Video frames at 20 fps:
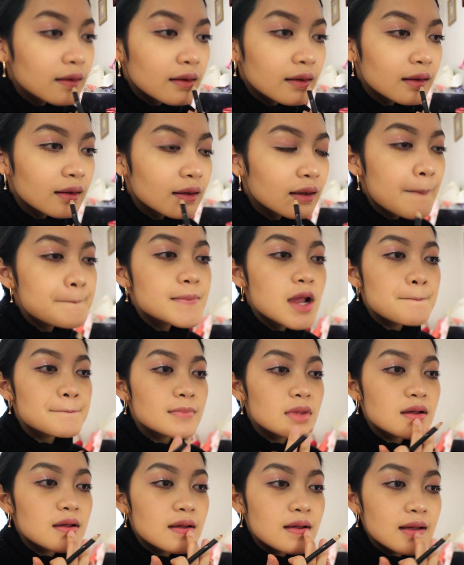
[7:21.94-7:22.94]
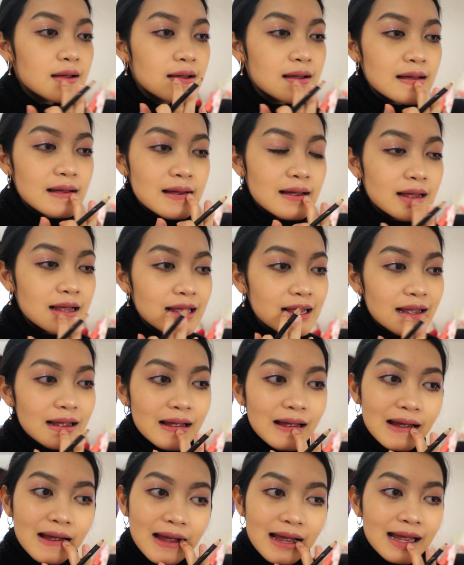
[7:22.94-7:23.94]
I'm just outlining the perimeters
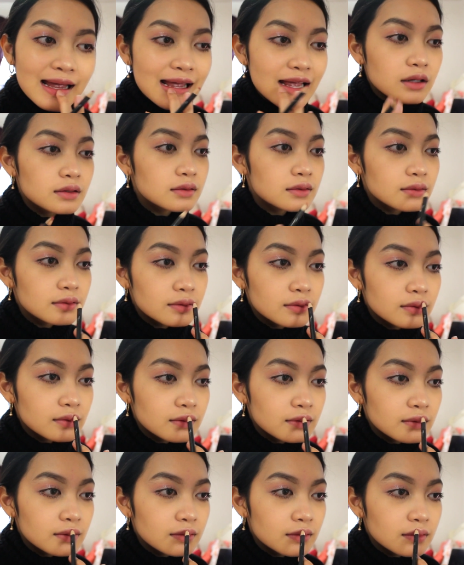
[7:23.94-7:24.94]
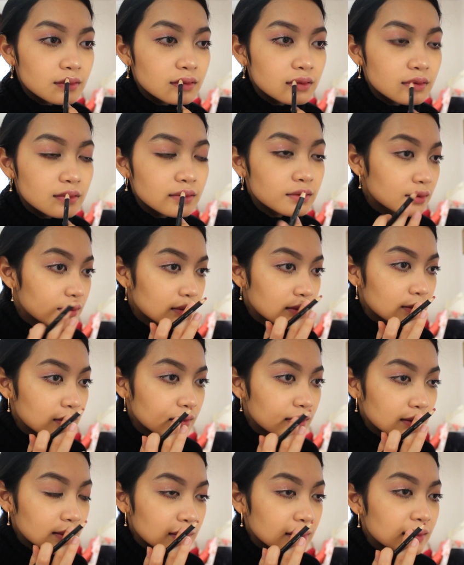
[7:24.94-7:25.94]
of my lips to make it more full
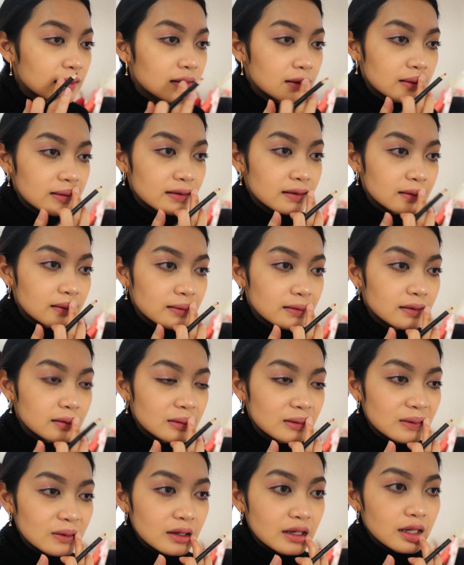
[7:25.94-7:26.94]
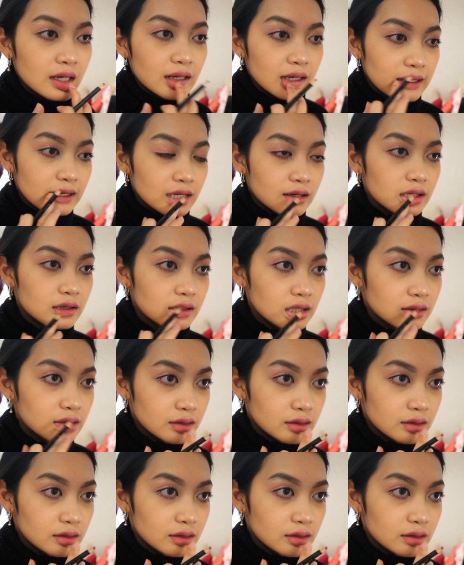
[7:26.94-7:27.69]
and to make it look luscious.